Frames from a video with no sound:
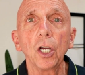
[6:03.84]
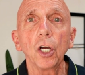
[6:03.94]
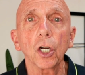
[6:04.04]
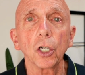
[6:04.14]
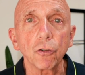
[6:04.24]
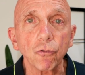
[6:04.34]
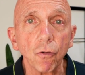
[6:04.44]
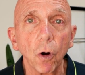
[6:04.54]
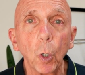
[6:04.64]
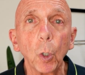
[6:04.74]

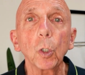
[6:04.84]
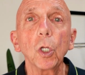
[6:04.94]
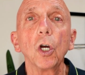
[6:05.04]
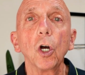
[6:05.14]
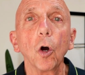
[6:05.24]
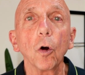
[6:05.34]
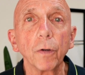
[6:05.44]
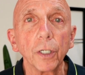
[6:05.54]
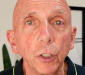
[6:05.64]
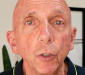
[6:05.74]
control over
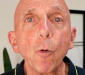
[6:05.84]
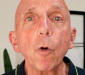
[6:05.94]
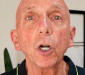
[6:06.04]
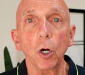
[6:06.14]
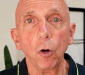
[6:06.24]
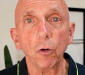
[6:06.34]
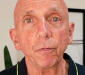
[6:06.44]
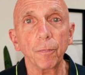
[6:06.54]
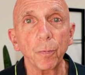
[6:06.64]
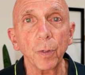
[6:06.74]
your own
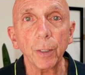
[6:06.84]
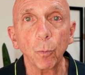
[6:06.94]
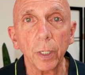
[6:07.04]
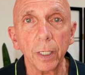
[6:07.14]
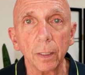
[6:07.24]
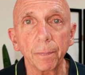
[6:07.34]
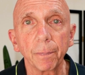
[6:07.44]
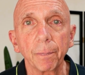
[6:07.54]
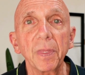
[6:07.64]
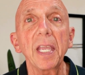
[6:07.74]
free will
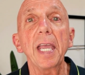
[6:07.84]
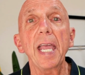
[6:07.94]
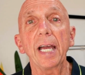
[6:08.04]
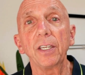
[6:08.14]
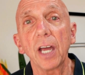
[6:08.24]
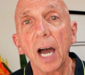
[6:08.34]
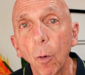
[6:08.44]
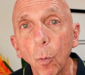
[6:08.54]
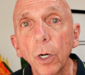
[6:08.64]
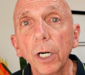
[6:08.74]
and not
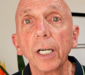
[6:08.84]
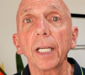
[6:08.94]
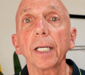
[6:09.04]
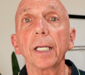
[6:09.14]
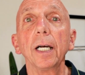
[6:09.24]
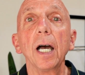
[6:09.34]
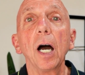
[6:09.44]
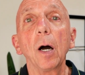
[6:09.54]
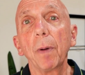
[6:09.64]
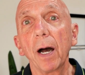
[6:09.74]
worrying
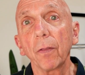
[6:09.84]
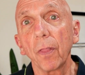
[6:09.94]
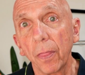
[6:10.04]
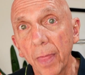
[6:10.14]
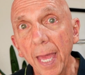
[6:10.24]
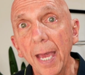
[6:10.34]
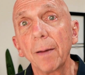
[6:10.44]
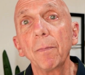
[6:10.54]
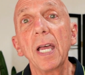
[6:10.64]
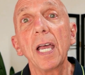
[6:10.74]
about
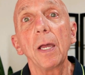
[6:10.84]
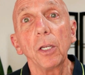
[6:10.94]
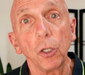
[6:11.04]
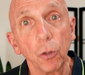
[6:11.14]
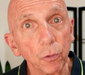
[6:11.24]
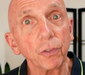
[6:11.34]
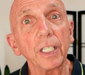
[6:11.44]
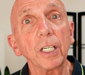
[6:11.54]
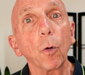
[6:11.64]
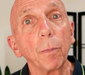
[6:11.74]
them
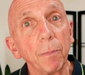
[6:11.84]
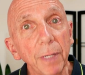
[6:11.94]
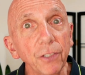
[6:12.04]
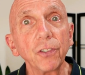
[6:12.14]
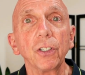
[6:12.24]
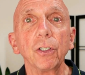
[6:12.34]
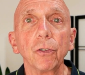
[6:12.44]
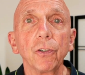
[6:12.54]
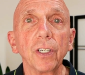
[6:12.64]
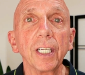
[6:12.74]
using or
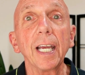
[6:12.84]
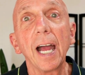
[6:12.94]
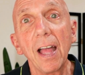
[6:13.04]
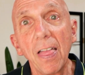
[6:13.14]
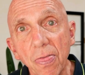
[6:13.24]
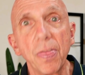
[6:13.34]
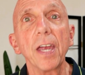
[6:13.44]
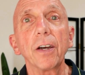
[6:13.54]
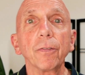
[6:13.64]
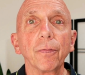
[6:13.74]
misusing
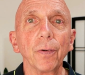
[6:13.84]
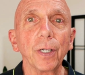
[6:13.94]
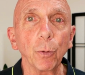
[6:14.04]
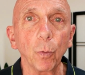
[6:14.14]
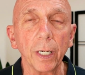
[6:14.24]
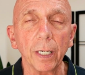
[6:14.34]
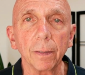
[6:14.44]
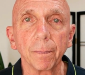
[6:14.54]
their free will.